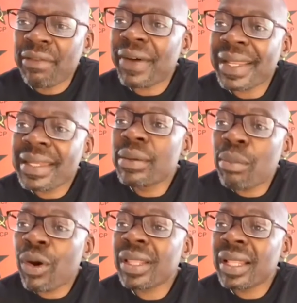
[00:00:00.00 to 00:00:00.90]

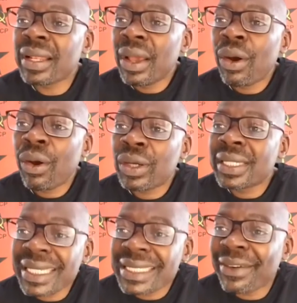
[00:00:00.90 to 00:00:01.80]
funding model or
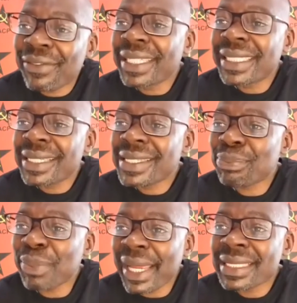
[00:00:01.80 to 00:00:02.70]
the intervention
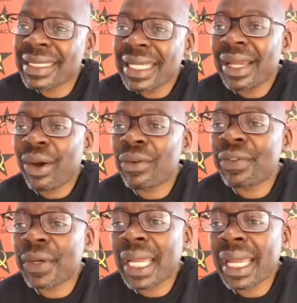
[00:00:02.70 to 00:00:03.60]
space
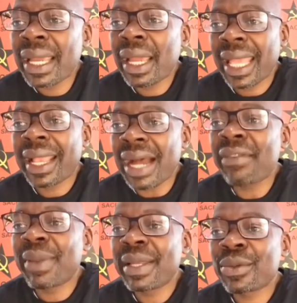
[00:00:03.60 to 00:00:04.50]
of a
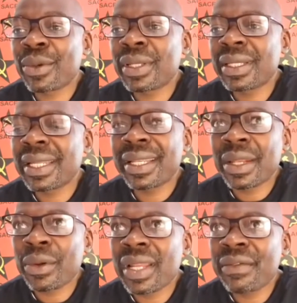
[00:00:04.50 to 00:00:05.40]
government. So they
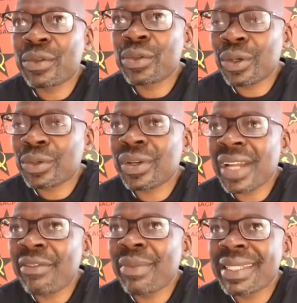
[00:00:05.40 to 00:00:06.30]
don't have to talk to
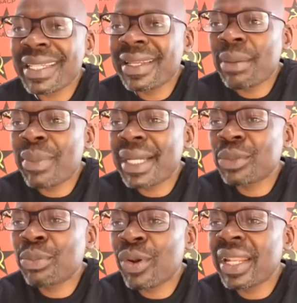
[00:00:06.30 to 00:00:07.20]
government in a
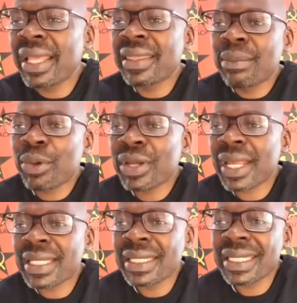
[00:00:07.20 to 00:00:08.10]
much more lengthy
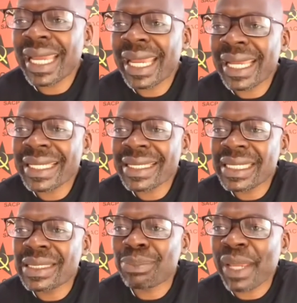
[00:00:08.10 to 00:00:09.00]
bureaucratic
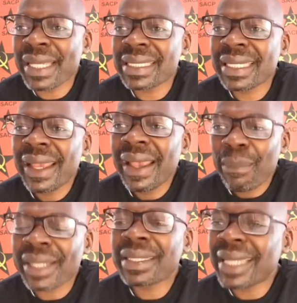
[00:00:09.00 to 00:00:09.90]
space.
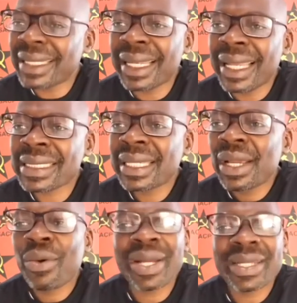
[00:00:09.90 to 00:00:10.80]
But nonetheless,
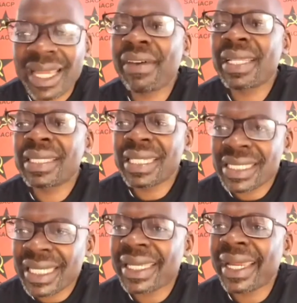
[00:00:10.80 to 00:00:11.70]
whatever it
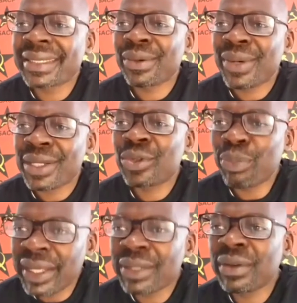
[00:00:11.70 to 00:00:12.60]
is the case, we want to
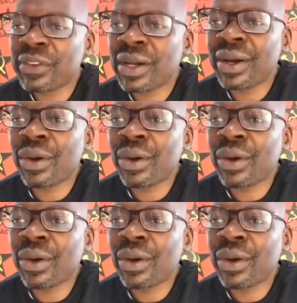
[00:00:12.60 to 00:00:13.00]
plead with our